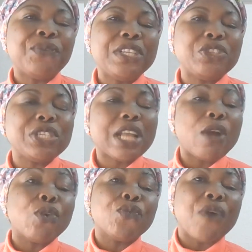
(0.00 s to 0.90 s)
victory
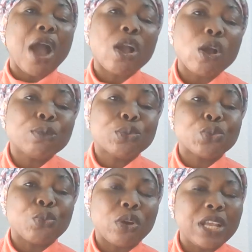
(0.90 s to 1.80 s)
that overcomes
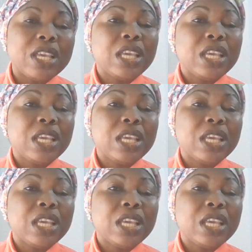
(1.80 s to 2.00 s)
the world,